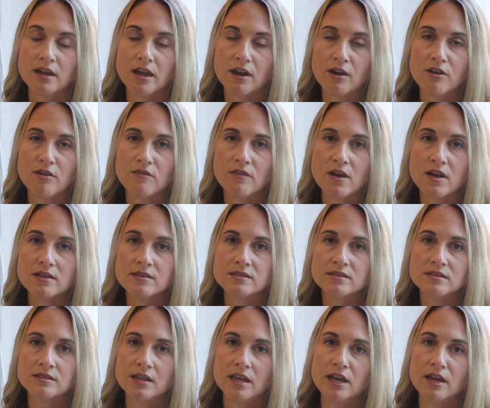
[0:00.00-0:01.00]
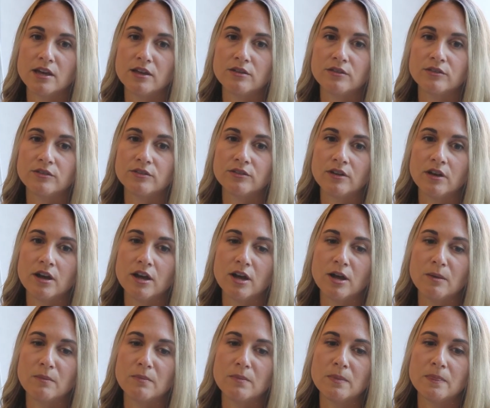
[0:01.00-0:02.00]
care of us, and
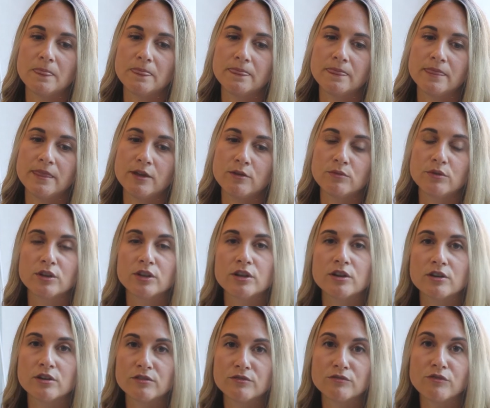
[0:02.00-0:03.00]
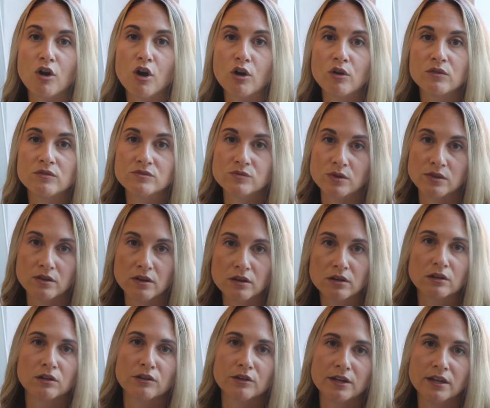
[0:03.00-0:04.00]
they really are involved with
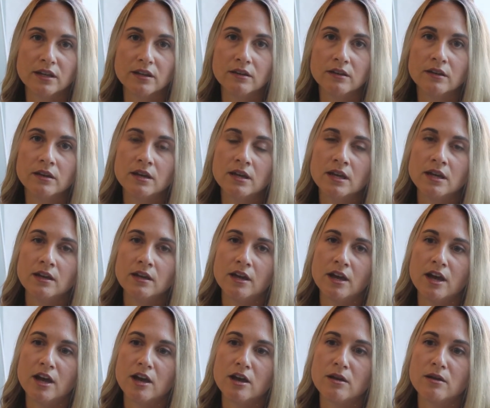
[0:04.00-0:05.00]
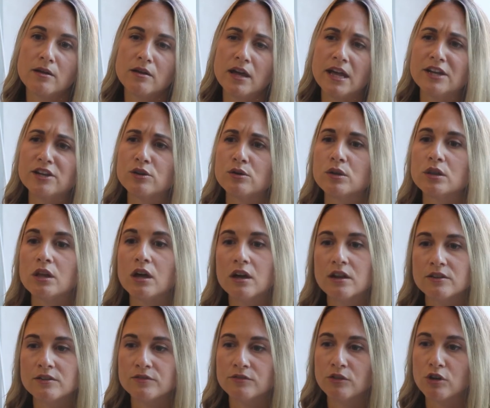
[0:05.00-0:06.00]
our learning. I know a
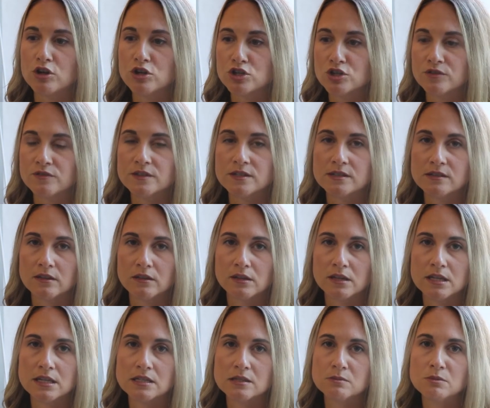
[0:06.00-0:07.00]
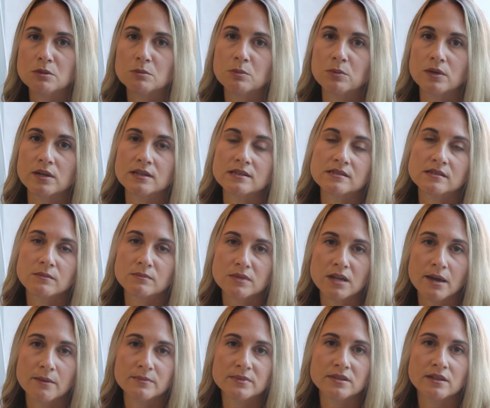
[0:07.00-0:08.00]
lot of larger facilities, people can
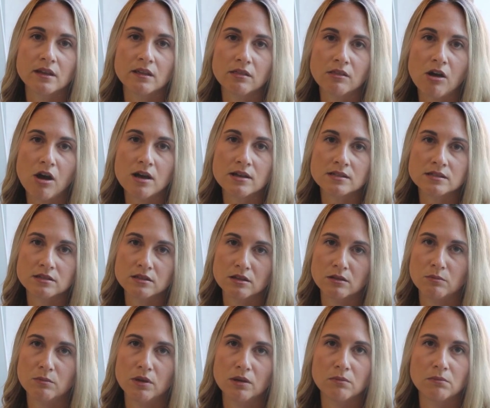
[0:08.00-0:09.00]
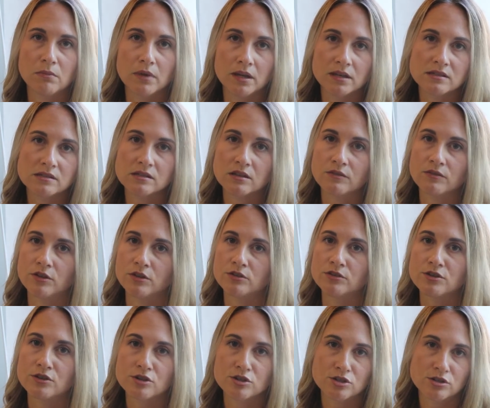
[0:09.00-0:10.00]
sometimes get lost in the big mix of a
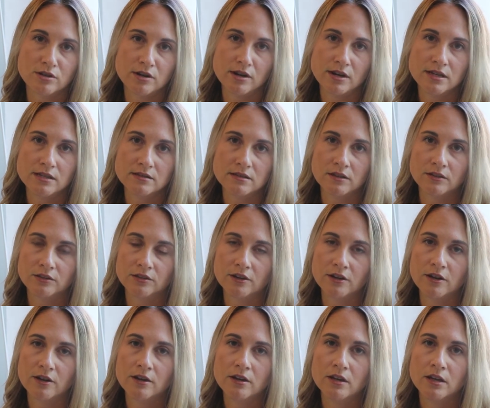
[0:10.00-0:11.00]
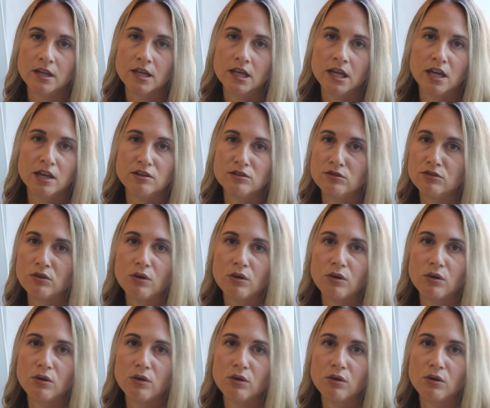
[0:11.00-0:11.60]
tertiary center, and you